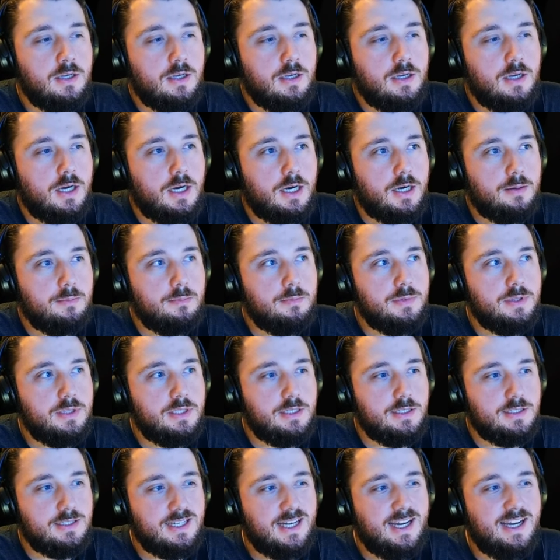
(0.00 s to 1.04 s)
the
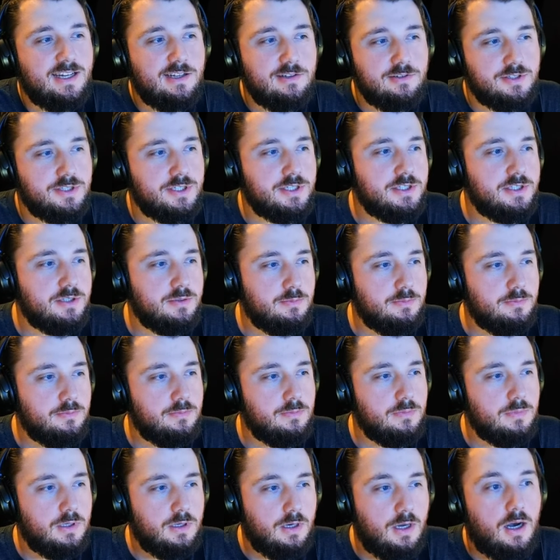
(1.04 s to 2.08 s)
entire
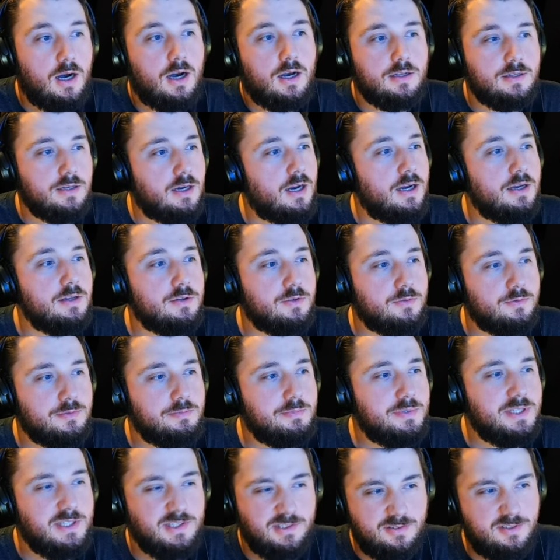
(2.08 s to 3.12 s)
system on idle would
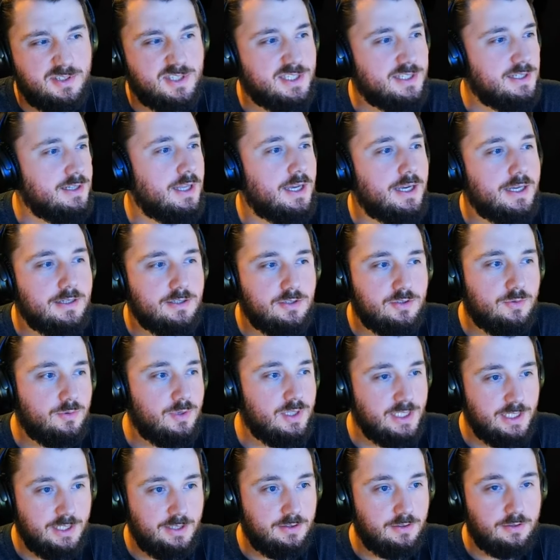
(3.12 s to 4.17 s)
be using like
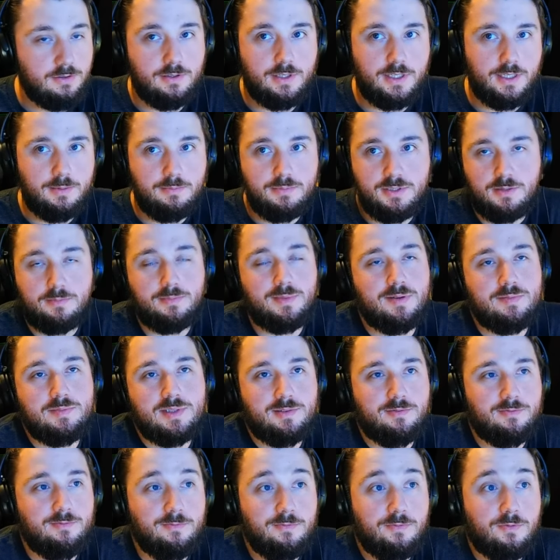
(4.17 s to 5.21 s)
20, 30, sometimes
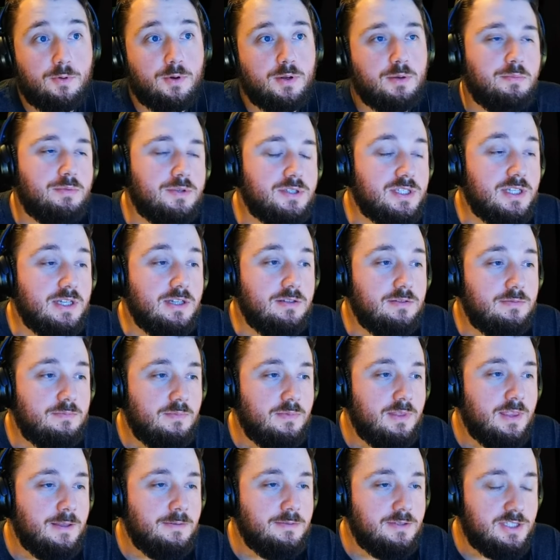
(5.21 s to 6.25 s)
even 40%
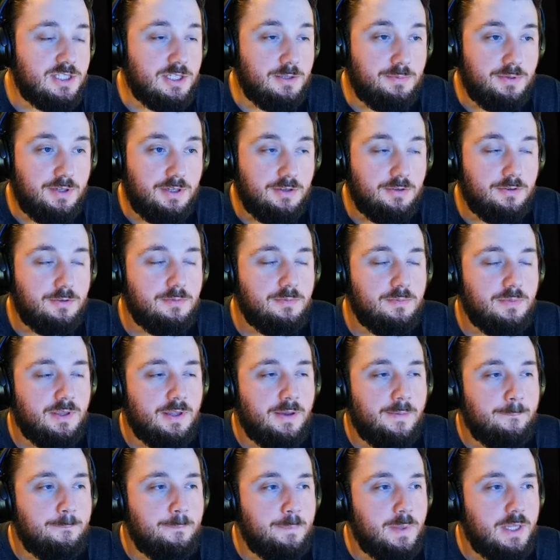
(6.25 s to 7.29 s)
CPU.
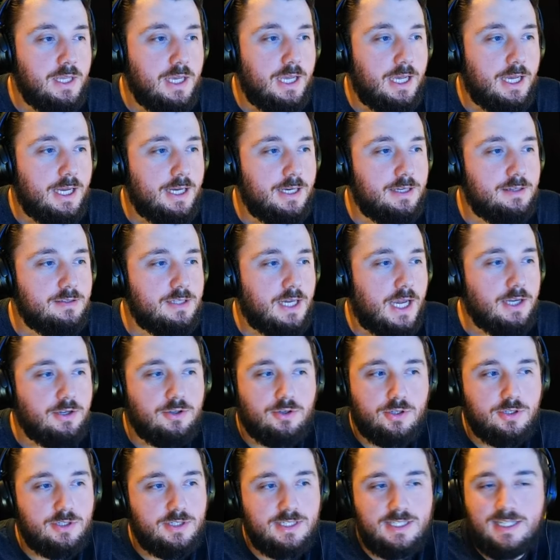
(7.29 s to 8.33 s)
And I
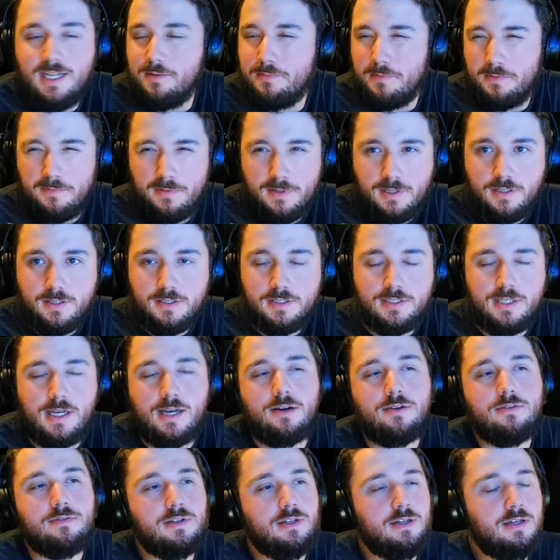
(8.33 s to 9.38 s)
could never figure this out.